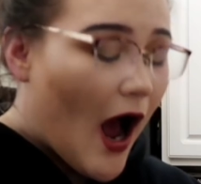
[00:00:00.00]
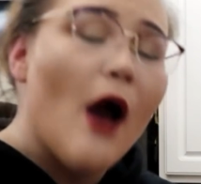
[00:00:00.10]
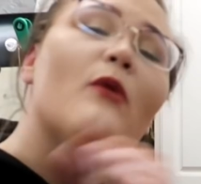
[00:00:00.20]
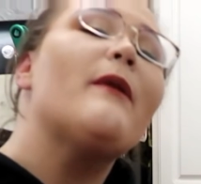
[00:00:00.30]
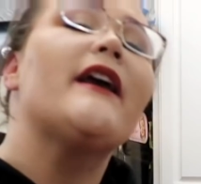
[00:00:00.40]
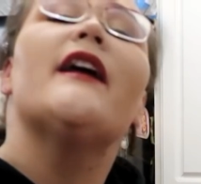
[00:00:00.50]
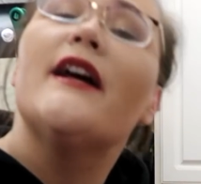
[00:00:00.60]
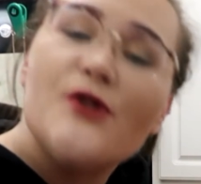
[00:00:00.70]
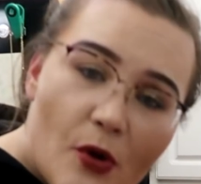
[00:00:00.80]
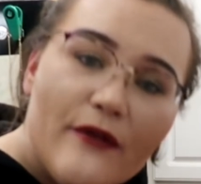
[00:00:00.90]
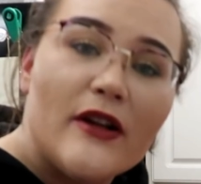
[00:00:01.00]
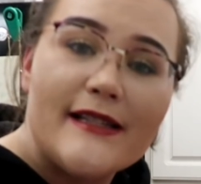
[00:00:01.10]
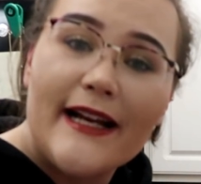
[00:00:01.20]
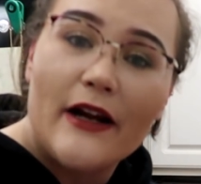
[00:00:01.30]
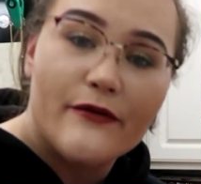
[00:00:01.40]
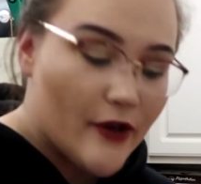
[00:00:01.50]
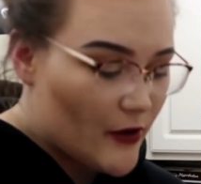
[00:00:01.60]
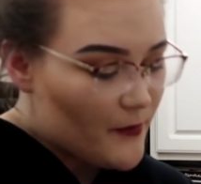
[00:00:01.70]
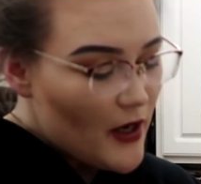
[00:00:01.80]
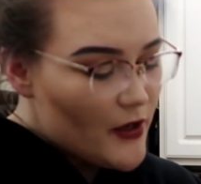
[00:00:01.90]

i will make it as joyful as i can for you